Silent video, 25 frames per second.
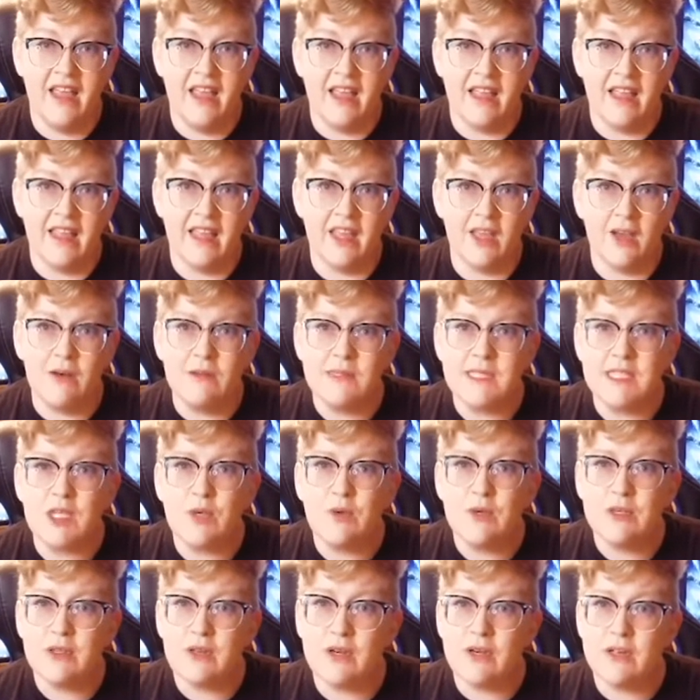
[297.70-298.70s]
He also
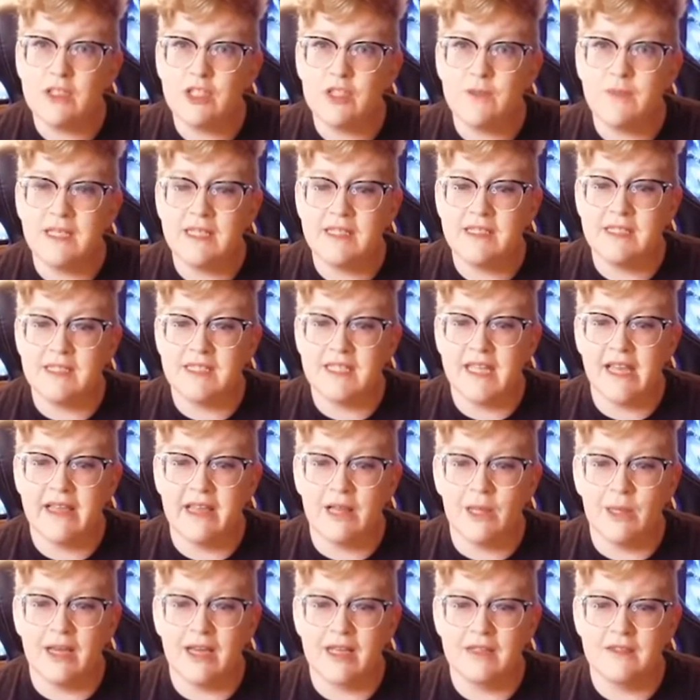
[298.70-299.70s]
encouraged me to take
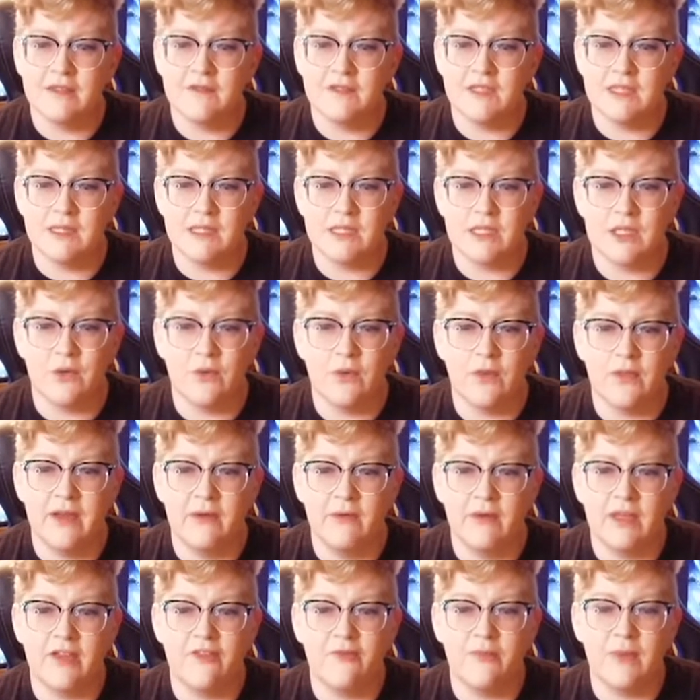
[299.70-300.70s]
electives in school that
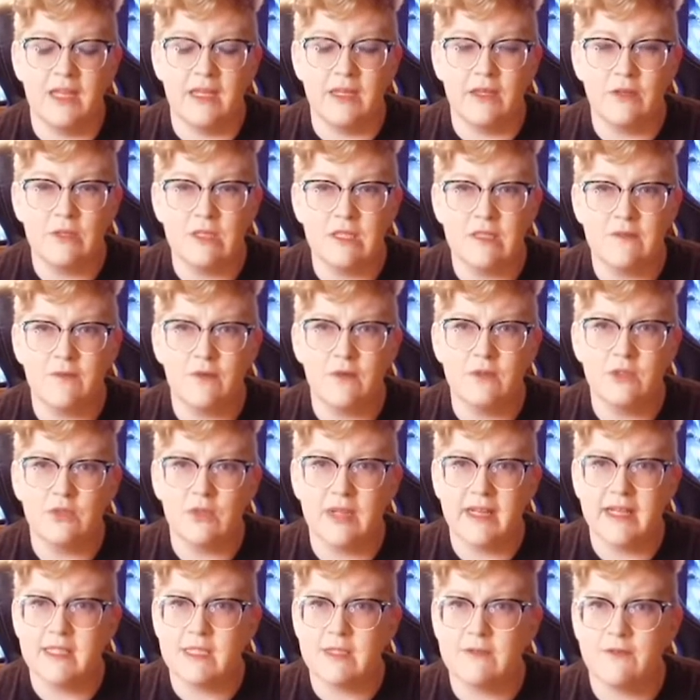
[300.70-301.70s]
would give me useful,
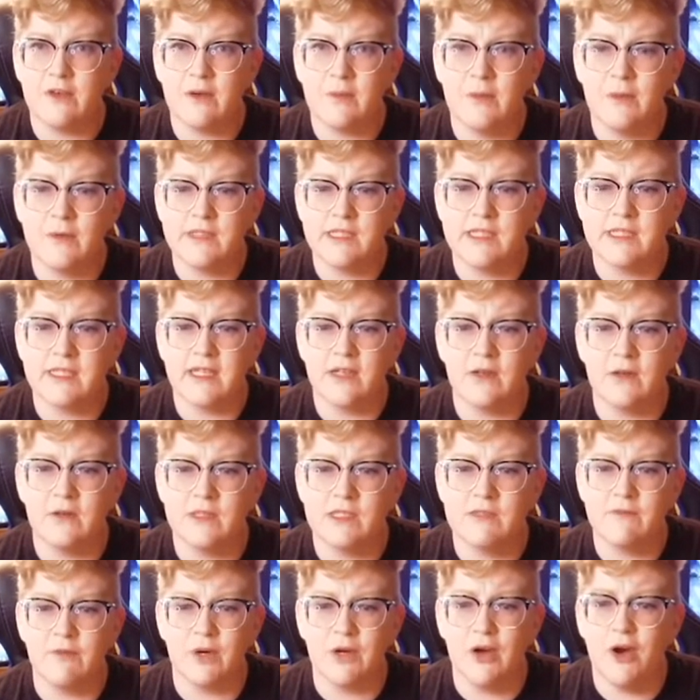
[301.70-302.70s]
transferable
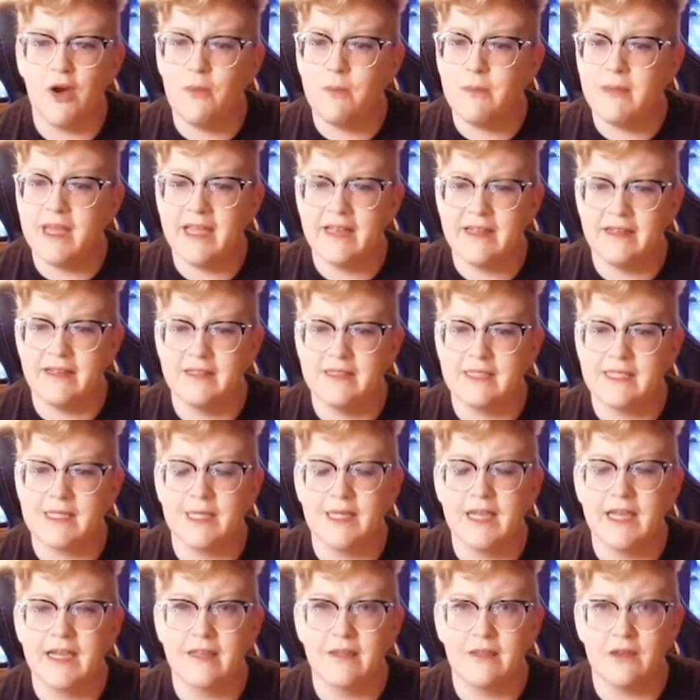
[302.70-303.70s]
skills for home maintenance,
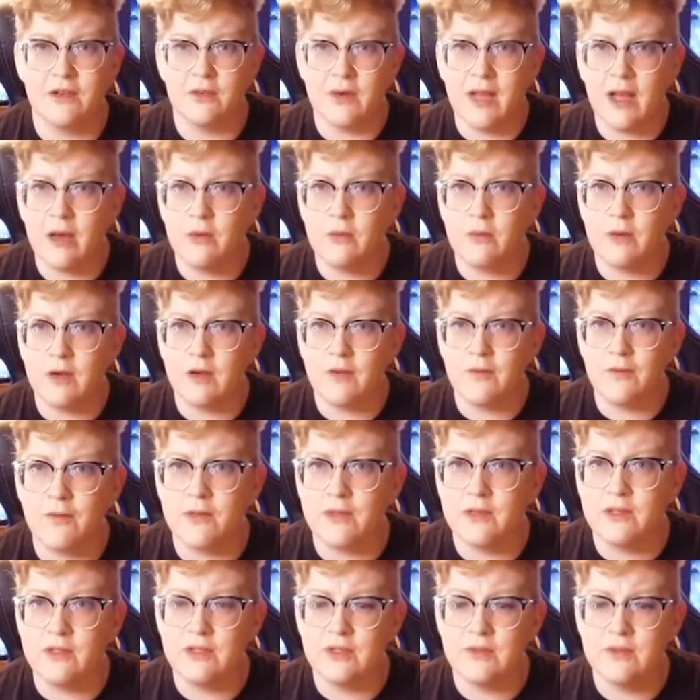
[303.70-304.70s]
laying the groundwork
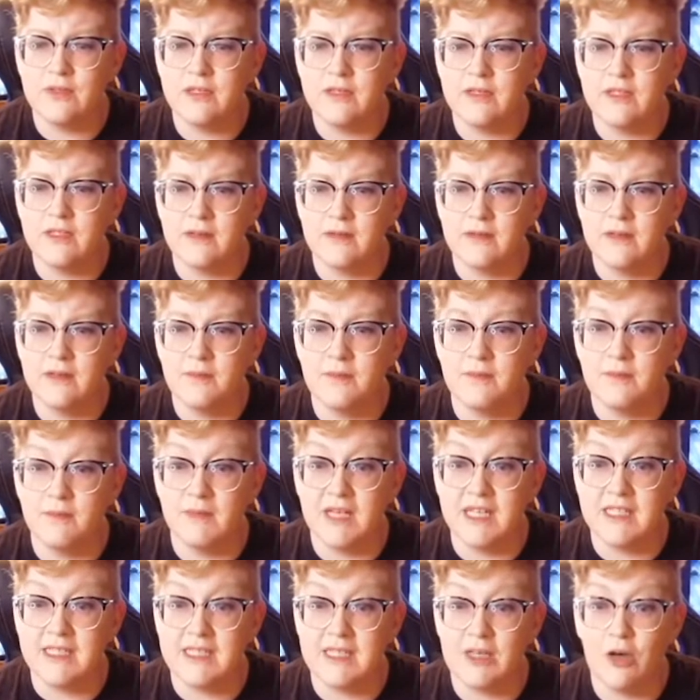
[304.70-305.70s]
the
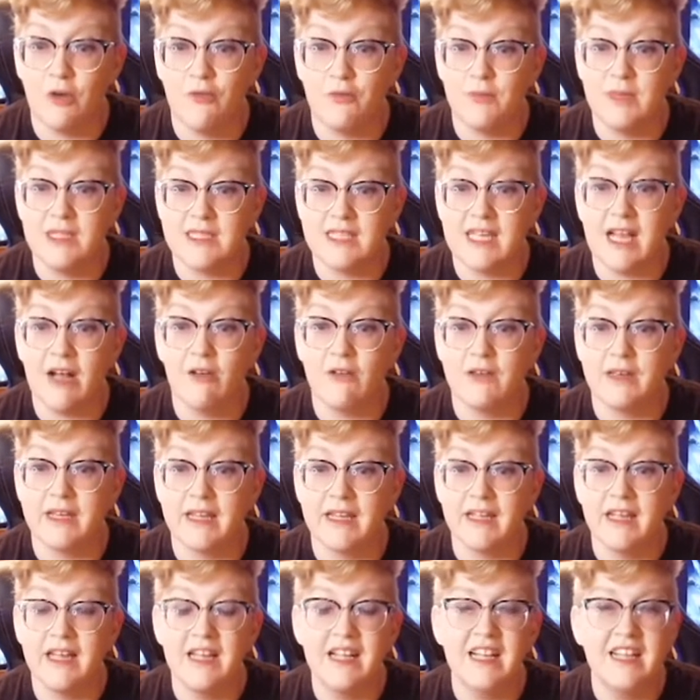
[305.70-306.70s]
do-it-myself
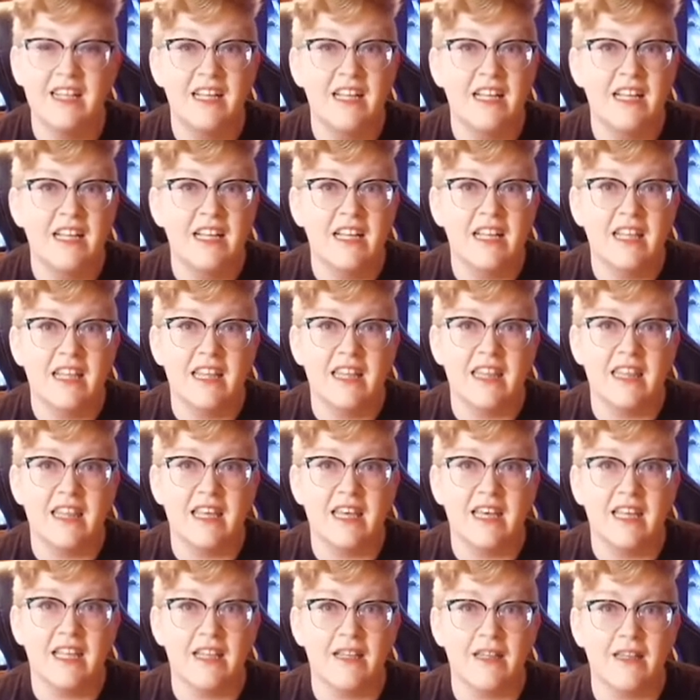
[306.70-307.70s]
mentality
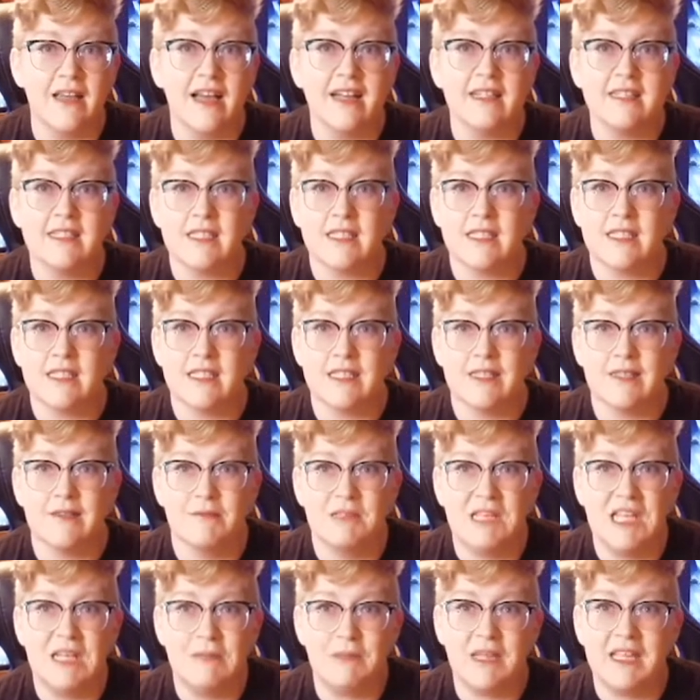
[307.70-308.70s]
that lasts
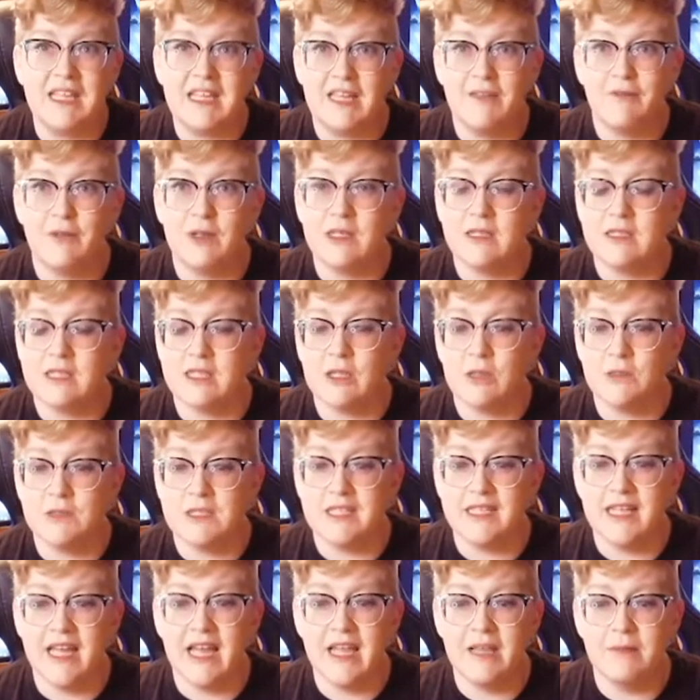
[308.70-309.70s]
in me even until
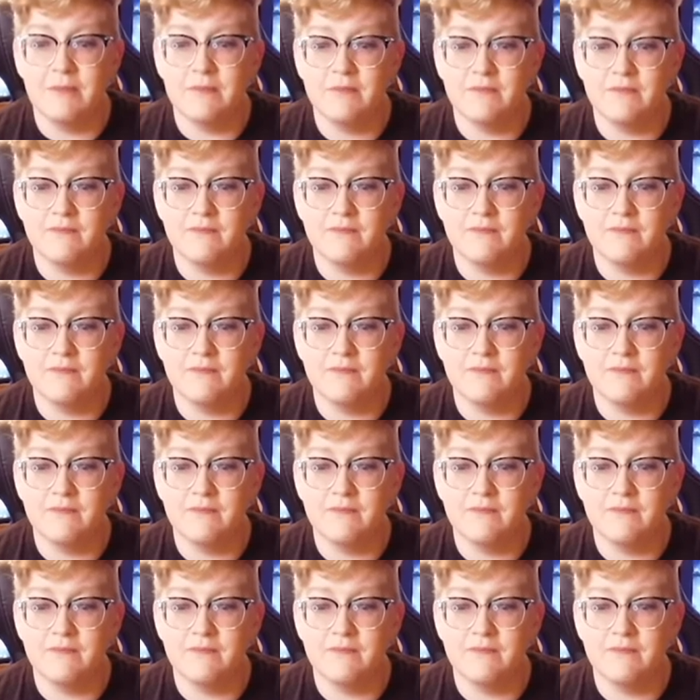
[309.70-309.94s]
today.